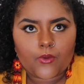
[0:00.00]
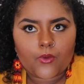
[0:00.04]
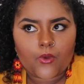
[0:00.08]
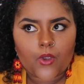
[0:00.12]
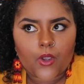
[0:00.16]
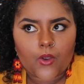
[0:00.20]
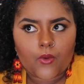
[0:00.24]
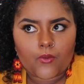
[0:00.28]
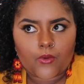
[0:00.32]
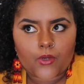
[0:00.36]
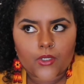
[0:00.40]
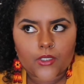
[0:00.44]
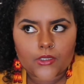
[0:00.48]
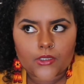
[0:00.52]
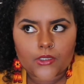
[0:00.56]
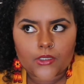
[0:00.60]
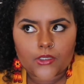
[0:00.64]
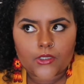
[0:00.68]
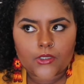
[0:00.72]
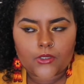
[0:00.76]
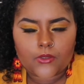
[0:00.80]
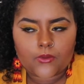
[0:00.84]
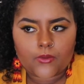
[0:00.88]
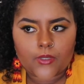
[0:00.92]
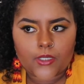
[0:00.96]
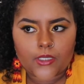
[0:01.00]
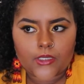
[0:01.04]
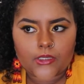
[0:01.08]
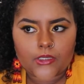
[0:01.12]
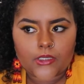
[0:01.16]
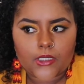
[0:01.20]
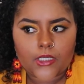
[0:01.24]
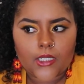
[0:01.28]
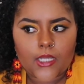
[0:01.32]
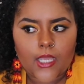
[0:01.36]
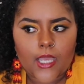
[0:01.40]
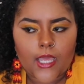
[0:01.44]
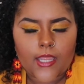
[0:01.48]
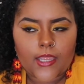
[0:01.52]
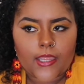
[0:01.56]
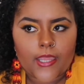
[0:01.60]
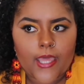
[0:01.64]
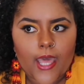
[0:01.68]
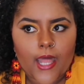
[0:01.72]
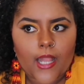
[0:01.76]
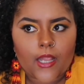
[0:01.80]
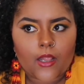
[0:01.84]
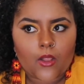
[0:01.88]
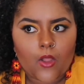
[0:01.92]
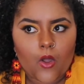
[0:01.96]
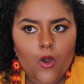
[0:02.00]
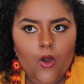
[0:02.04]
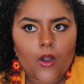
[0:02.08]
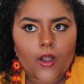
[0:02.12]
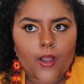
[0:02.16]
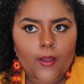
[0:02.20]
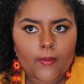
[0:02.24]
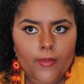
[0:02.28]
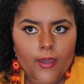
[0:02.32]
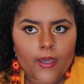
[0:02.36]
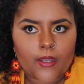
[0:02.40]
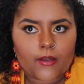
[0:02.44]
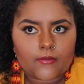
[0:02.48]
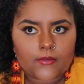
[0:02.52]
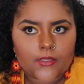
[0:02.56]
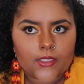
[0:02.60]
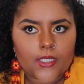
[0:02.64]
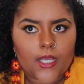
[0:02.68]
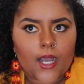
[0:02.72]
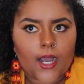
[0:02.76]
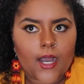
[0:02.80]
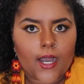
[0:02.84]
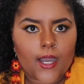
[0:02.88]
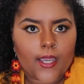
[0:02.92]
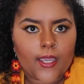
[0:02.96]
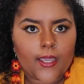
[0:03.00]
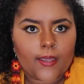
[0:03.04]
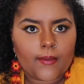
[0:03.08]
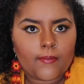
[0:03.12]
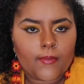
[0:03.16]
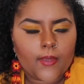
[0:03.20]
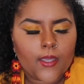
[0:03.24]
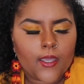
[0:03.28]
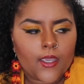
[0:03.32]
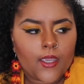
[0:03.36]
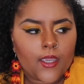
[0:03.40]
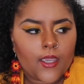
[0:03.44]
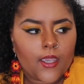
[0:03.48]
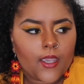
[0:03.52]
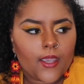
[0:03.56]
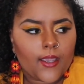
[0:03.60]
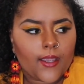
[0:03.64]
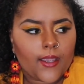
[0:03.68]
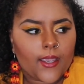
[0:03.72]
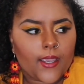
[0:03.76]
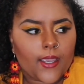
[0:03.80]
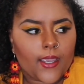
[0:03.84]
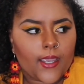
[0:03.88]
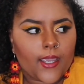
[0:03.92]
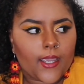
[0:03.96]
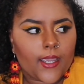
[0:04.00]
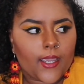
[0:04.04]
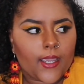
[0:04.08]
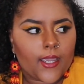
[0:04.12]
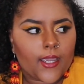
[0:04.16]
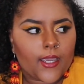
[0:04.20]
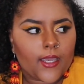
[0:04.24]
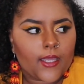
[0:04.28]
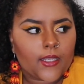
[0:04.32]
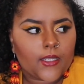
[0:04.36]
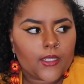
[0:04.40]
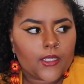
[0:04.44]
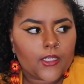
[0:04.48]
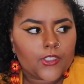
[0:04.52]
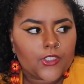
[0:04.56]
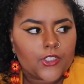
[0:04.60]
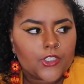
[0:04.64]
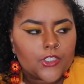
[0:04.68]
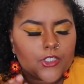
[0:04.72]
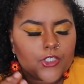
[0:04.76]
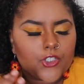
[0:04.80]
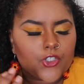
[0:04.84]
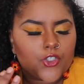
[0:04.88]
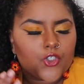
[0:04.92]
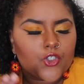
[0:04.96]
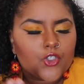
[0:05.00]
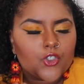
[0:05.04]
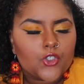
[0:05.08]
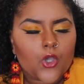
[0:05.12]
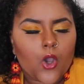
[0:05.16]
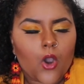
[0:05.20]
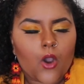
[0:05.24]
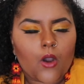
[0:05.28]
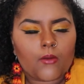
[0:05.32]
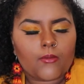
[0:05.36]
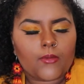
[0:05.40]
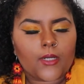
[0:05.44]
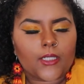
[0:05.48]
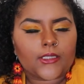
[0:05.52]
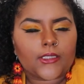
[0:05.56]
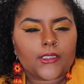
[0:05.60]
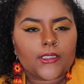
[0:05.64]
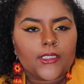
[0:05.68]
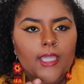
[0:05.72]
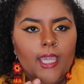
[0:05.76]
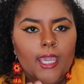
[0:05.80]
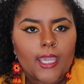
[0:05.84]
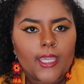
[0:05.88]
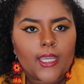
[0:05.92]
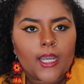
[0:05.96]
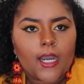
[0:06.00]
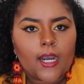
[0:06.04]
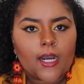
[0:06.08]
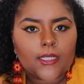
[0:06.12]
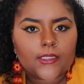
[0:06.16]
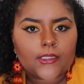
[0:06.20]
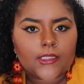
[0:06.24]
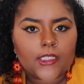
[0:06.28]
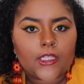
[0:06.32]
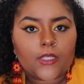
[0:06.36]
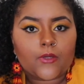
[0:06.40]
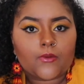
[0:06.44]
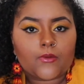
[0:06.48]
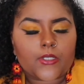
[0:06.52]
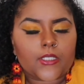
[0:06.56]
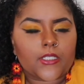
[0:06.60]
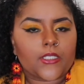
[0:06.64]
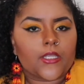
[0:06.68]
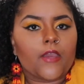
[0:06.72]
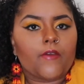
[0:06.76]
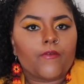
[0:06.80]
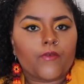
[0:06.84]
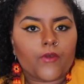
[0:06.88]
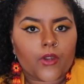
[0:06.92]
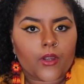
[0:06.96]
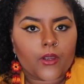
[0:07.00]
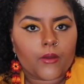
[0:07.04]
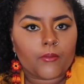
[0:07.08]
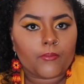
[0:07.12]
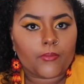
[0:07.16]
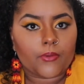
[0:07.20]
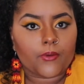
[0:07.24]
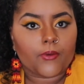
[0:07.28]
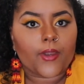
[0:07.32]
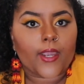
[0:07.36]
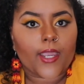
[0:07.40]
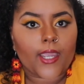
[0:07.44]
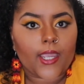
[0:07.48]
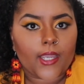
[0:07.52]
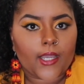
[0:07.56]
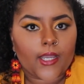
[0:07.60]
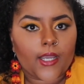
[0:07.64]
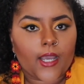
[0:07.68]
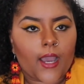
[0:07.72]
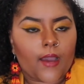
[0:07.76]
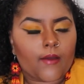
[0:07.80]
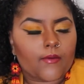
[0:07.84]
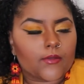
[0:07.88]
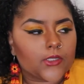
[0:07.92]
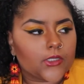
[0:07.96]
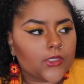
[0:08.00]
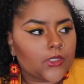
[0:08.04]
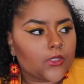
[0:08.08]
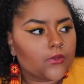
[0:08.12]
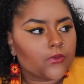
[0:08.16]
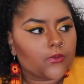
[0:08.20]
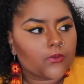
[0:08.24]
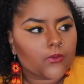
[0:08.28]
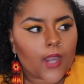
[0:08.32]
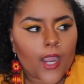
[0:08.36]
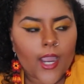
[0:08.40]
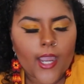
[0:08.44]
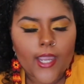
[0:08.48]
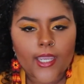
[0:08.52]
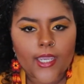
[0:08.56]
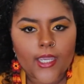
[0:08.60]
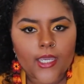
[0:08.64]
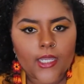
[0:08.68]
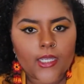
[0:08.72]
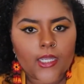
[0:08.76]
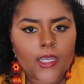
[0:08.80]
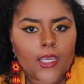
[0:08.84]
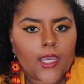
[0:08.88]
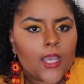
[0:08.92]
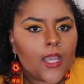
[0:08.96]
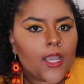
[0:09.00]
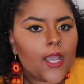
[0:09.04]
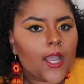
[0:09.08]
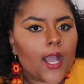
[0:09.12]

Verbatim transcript: through a worse situation in that long amount of time and just so much chaos and there was never a break. I was crying.